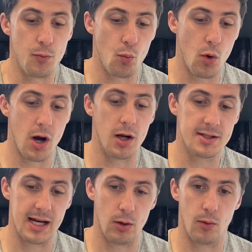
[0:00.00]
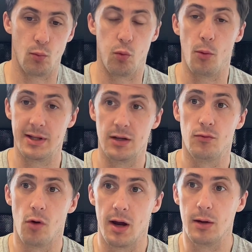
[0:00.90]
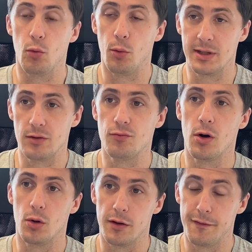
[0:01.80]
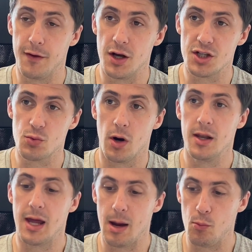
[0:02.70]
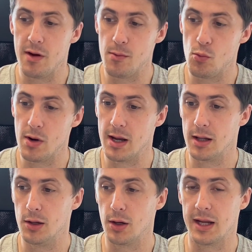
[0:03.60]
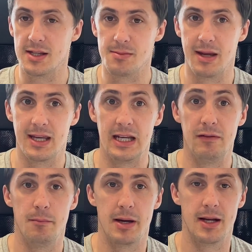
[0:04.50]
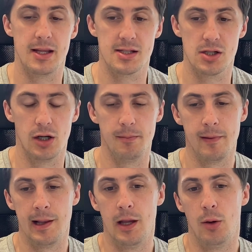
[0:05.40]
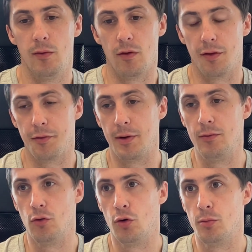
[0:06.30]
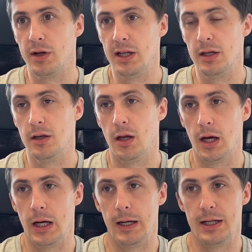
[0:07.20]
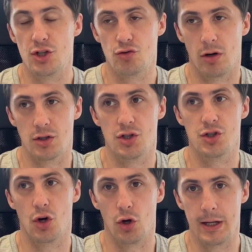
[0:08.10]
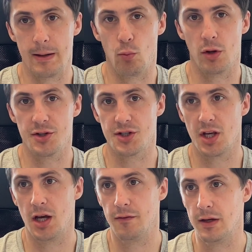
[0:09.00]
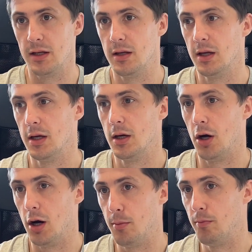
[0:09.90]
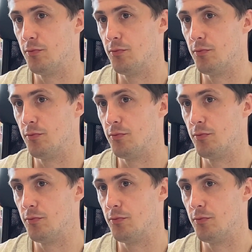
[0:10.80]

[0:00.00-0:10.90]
worked out what we did right, what we did wrong on the first one, and we're looking to make it even better this time. We've got three Royal Marine instructors on it, one serving, I'm